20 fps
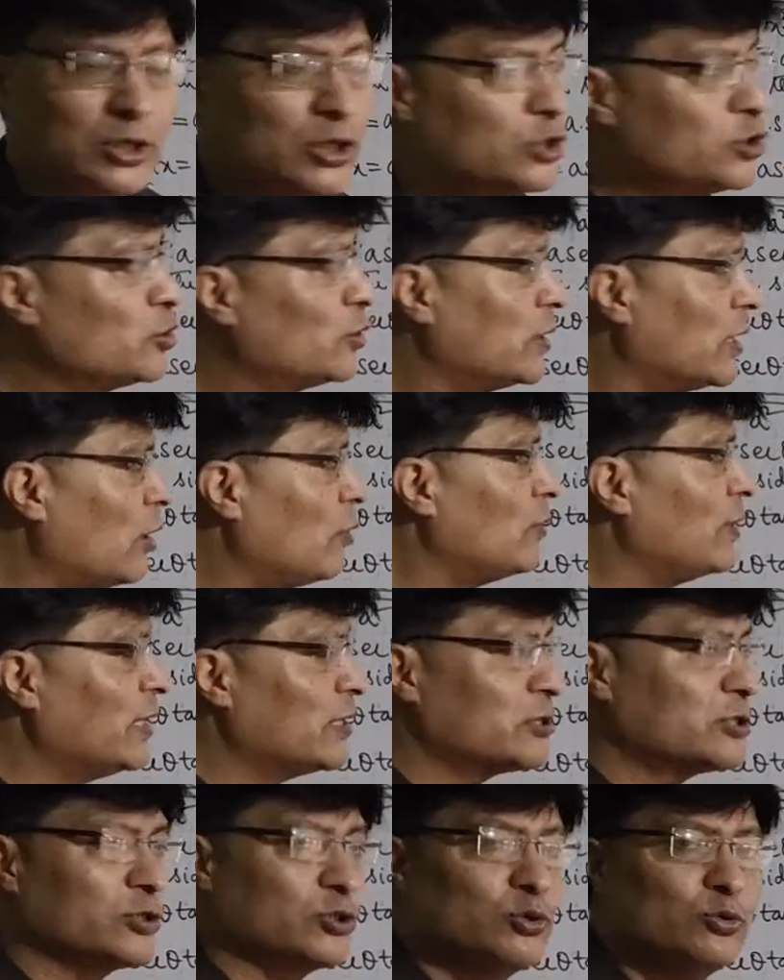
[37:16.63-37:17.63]
So now
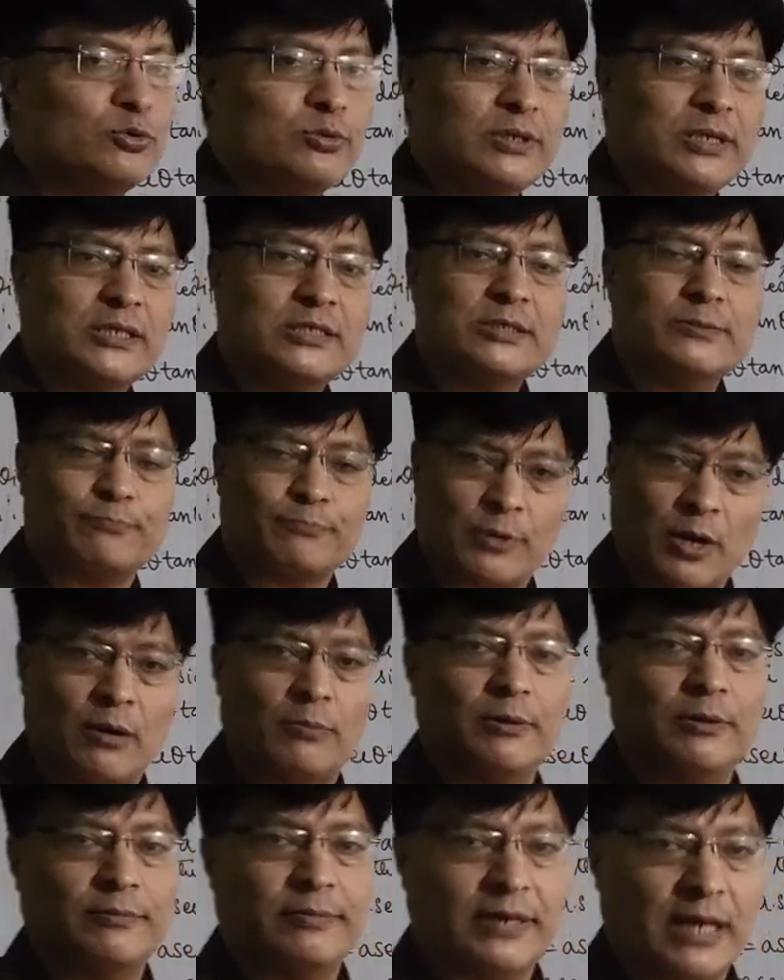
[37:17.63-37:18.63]
let's do this
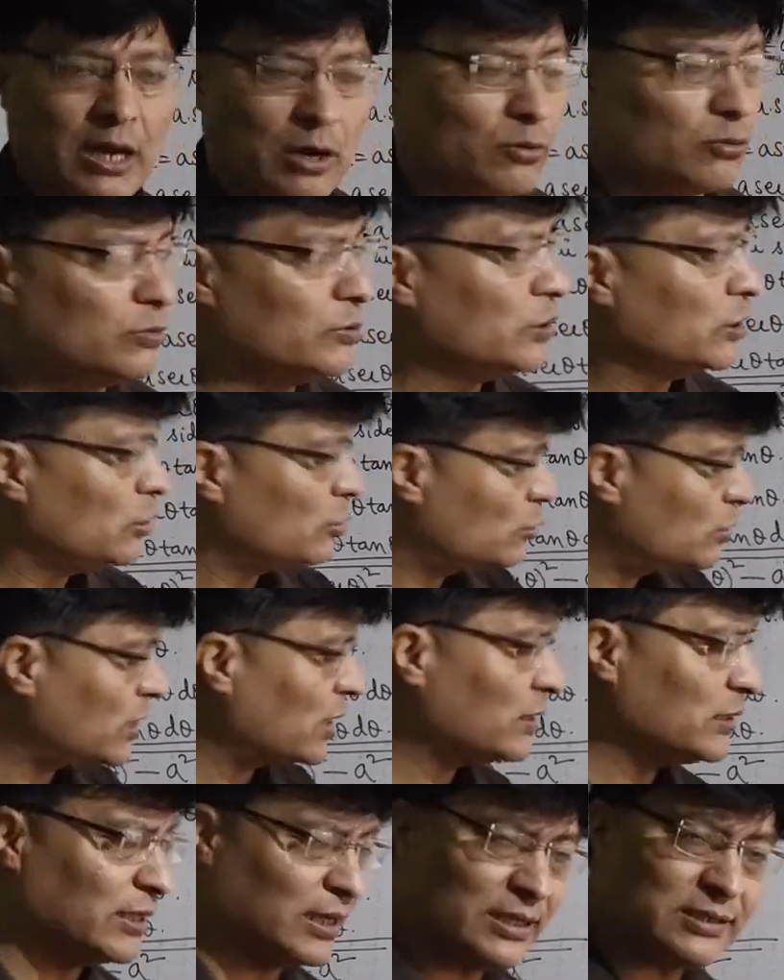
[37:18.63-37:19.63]
problem now
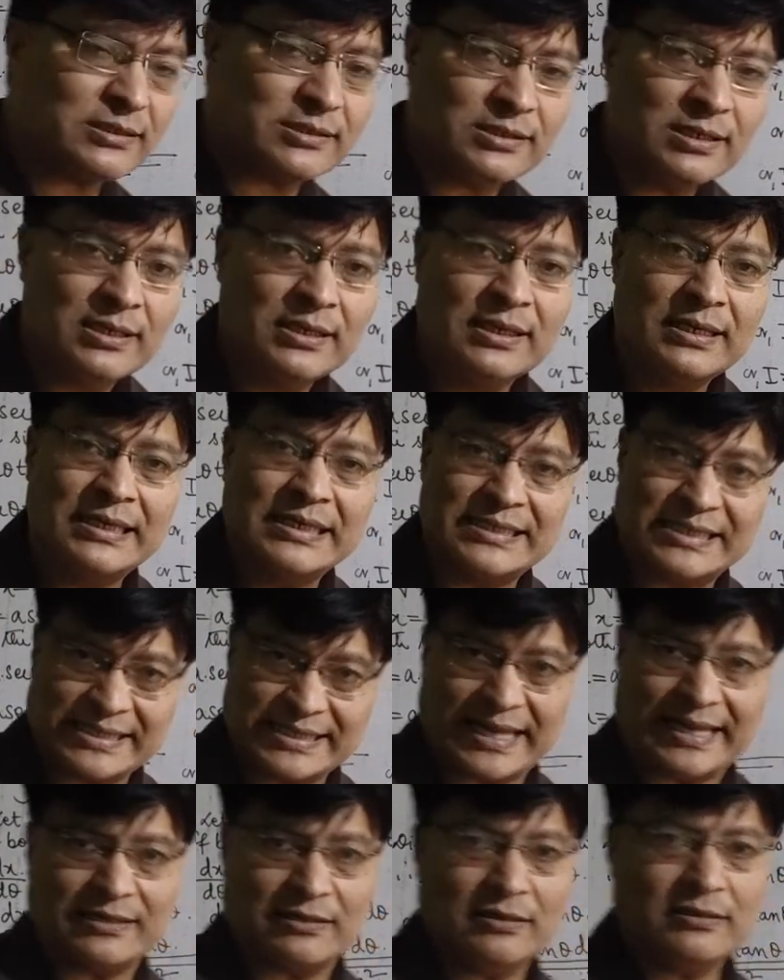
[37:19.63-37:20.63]
using this
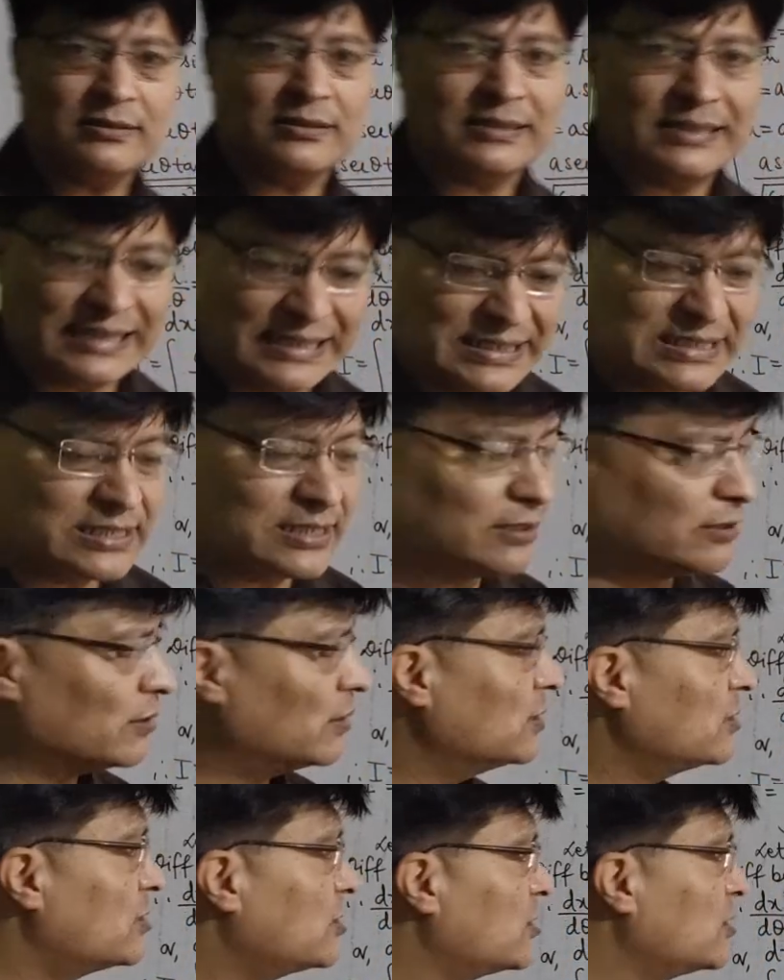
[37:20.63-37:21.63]
standard
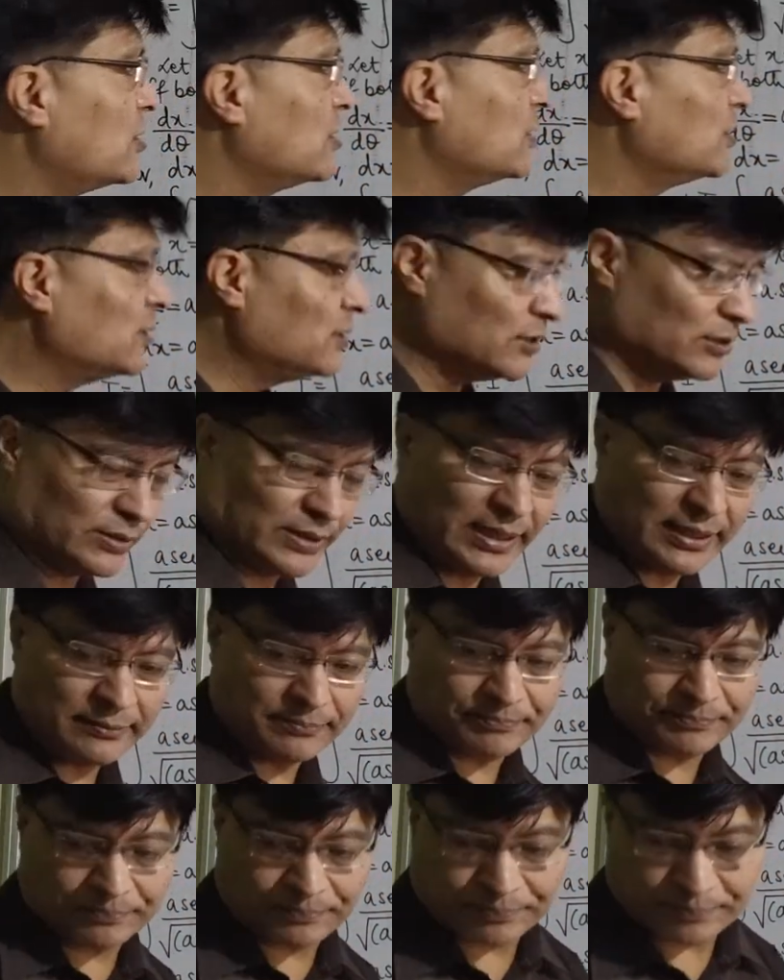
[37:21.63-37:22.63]
integrals. Okay.